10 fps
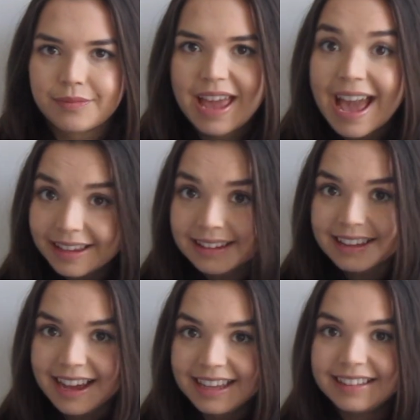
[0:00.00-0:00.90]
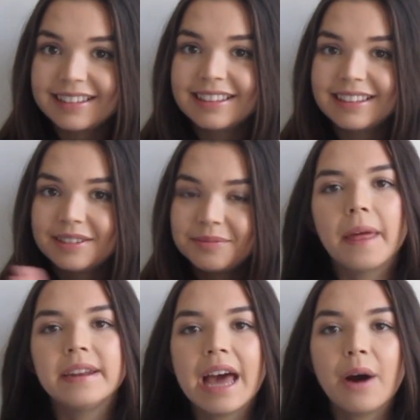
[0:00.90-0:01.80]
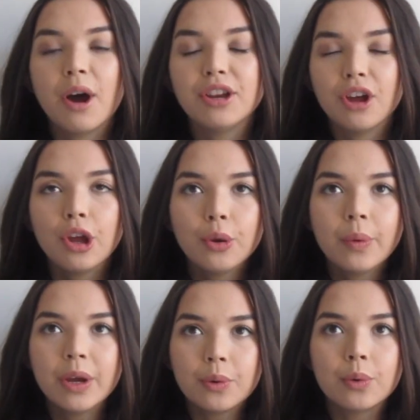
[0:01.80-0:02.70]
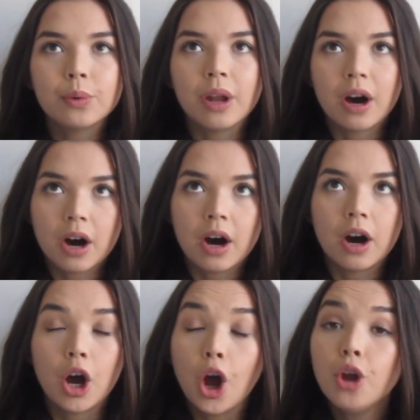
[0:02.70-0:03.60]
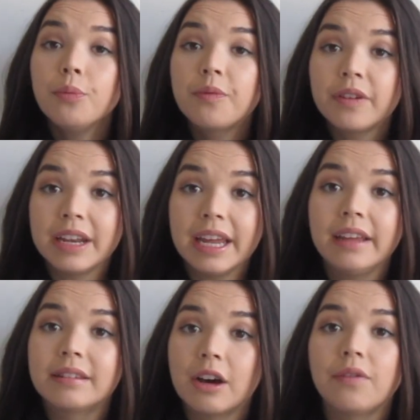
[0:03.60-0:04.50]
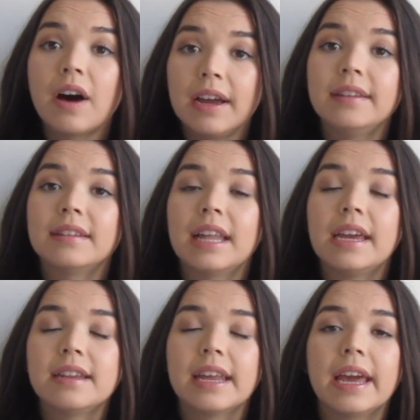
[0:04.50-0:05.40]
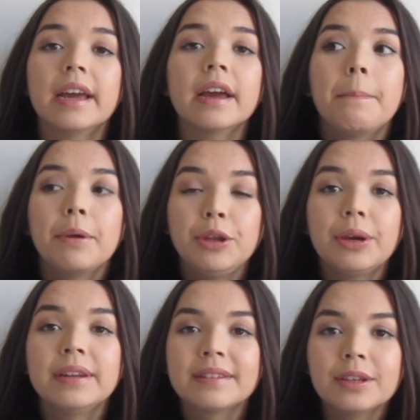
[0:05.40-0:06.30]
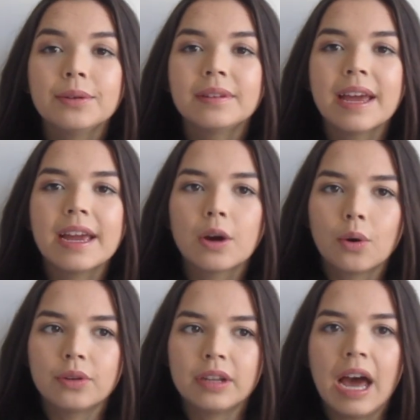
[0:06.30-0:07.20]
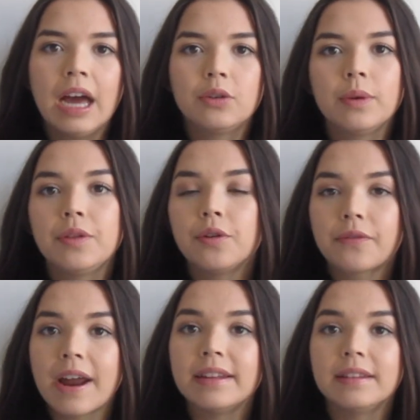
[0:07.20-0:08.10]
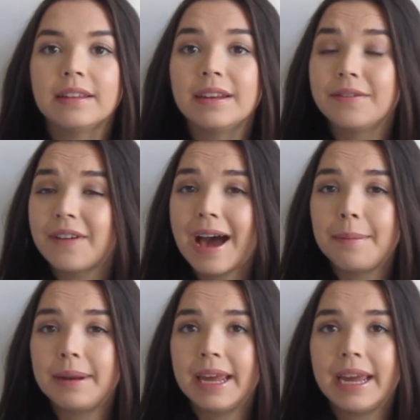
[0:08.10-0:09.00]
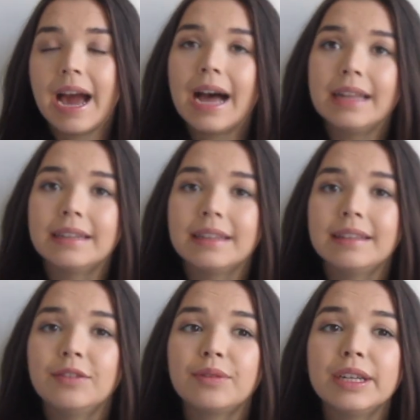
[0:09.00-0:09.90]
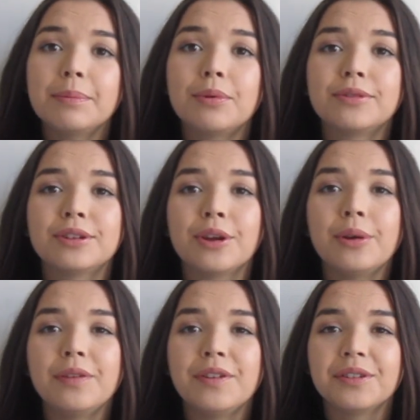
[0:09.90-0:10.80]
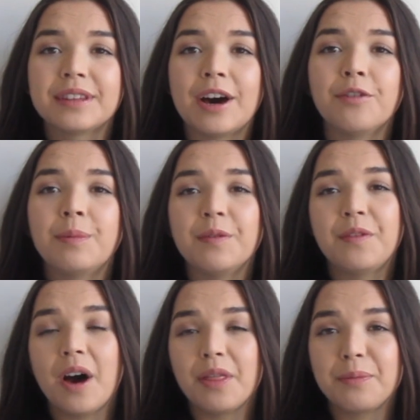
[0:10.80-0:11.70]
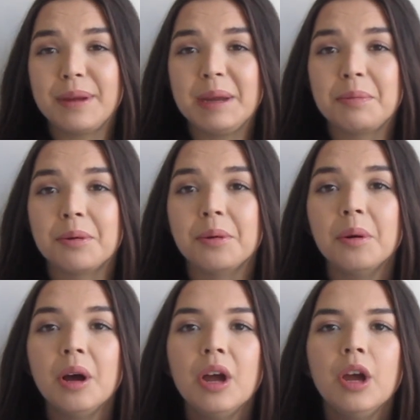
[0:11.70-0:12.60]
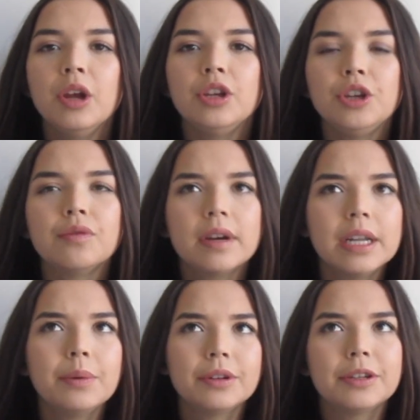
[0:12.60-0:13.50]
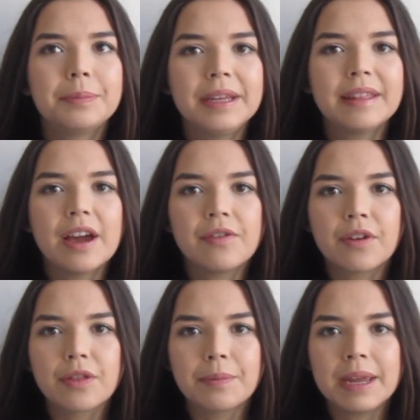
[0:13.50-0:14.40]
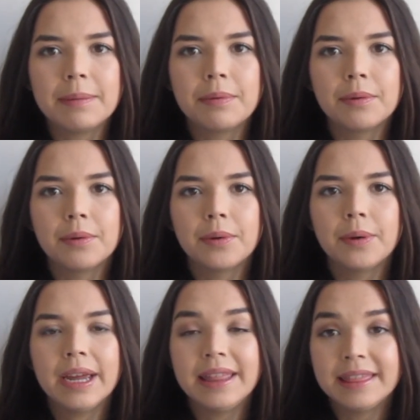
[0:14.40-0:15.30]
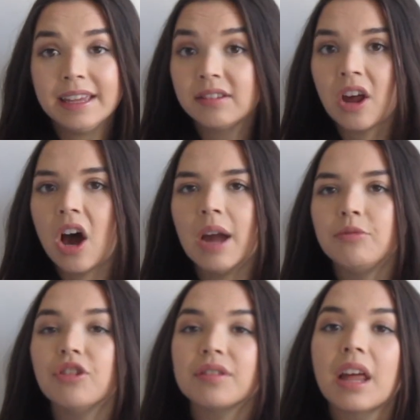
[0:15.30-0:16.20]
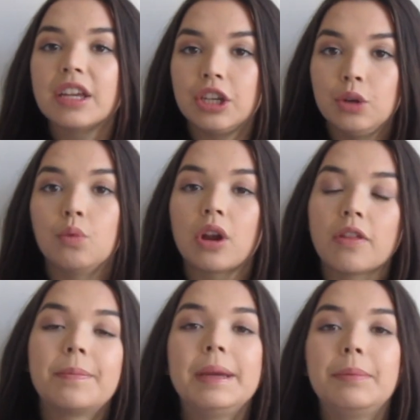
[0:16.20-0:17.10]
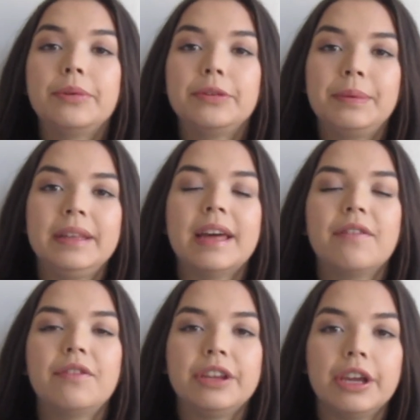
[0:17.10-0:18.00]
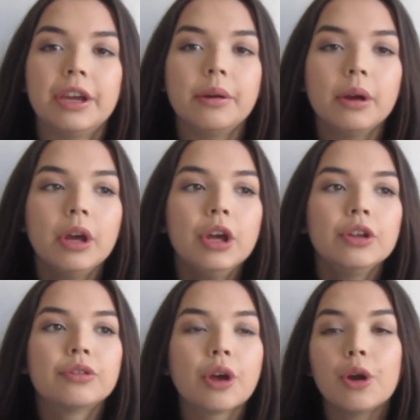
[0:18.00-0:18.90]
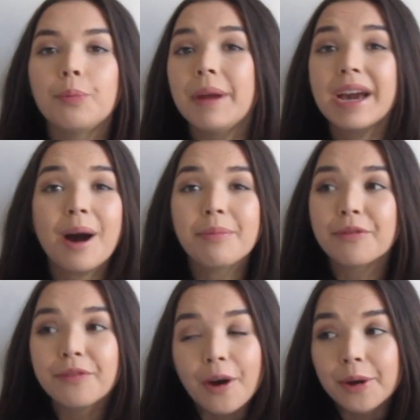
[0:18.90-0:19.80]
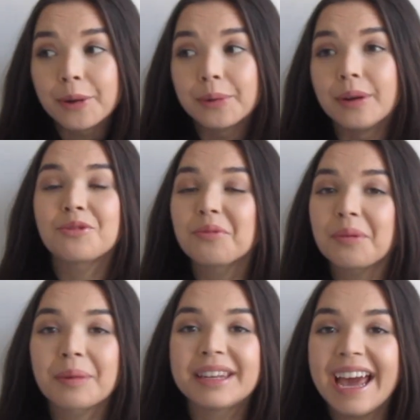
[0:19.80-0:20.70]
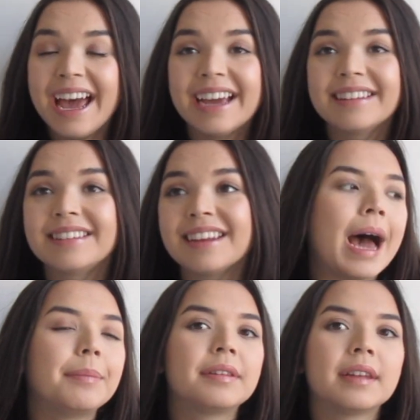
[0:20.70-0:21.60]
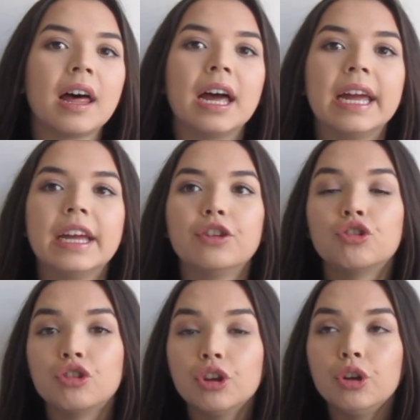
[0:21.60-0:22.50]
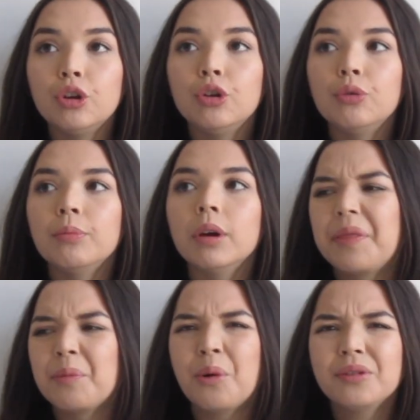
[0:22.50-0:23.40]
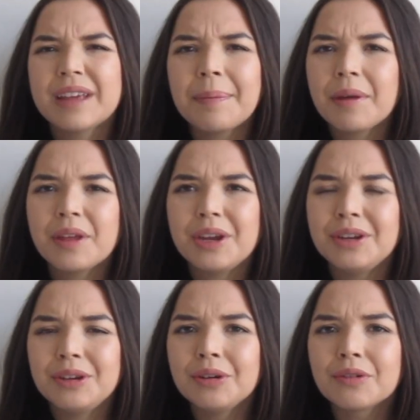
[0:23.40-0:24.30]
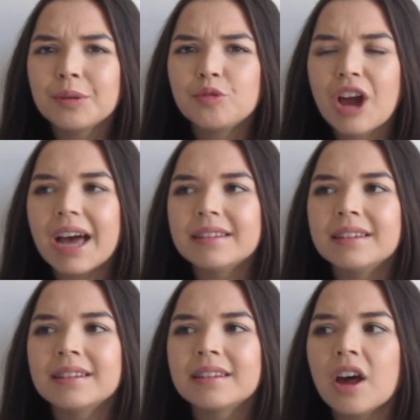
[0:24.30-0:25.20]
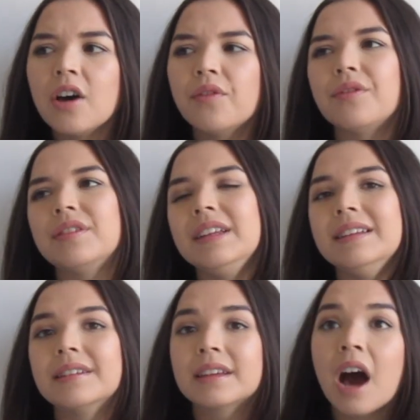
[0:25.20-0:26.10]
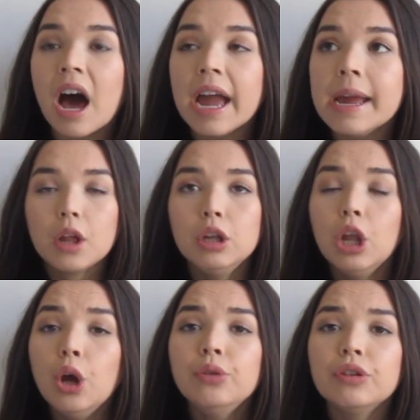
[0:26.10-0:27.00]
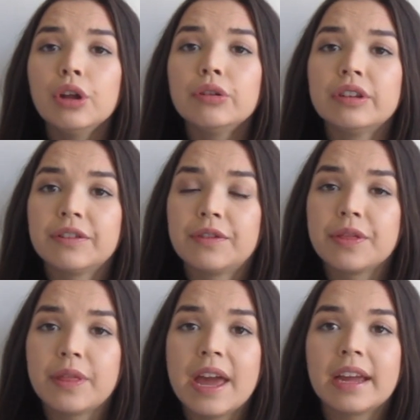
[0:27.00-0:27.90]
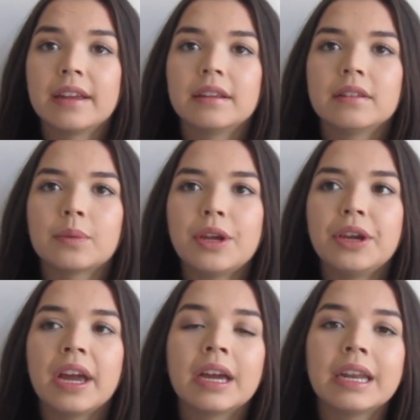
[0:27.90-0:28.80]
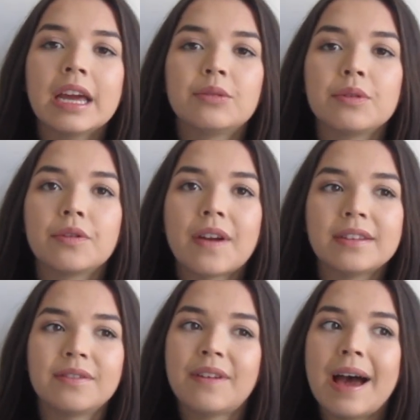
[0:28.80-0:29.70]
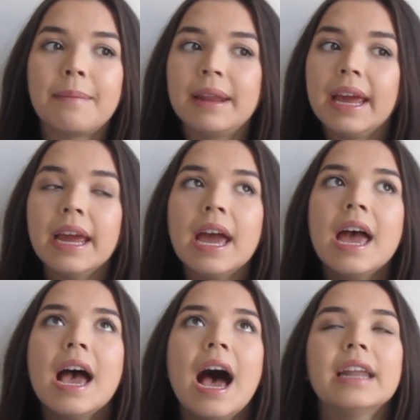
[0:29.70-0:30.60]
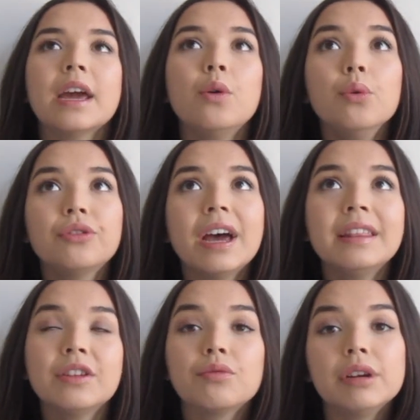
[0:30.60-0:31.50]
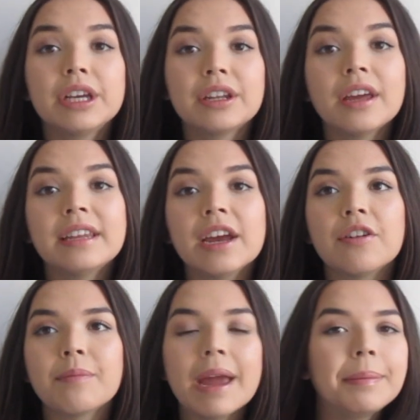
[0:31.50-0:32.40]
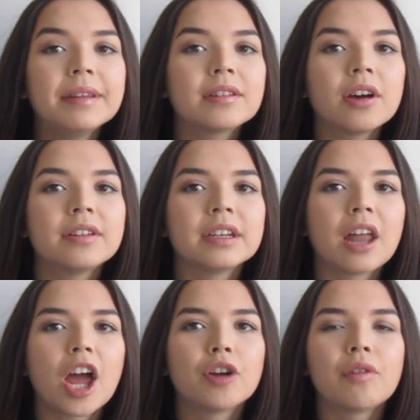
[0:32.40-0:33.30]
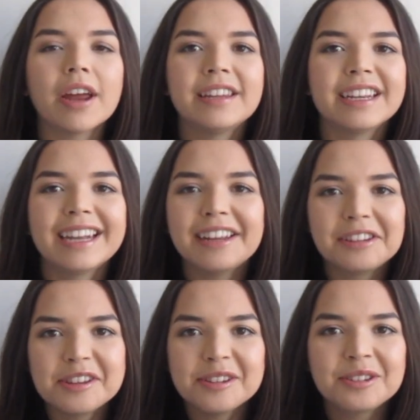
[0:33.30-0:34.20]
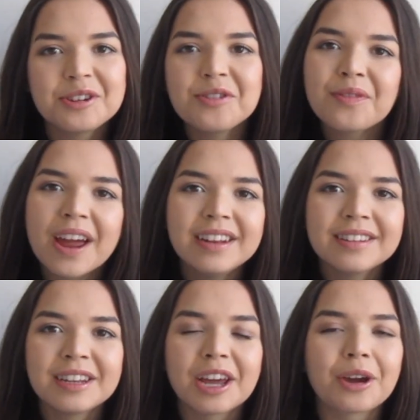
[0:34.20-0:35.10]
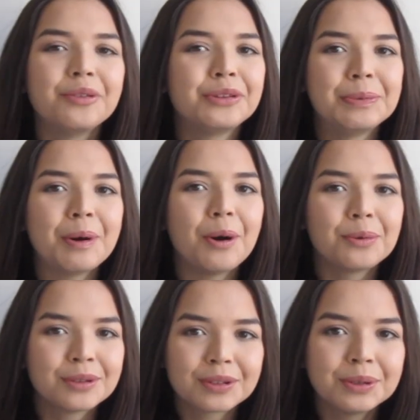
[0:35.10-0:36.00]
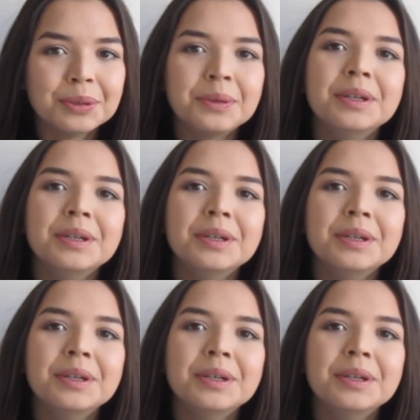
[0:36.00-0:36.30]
exercise. Now, I know we all are hopefully self-isolating, but you can still stay in contact with your friends and family, and this is really important not only for yourself but for other people. You really want to be there for other people in this time, just like you want other people to be there for you. So pick up the phone, drop someone a text. Apps like Zoom, WhatsApp, I think you can do group chats and stuff, obviously Skype, loads and loads of different things where you can connect with your friends and family. And I also had this really good idea of maybe starting like writing letters to your friends and like go super old school.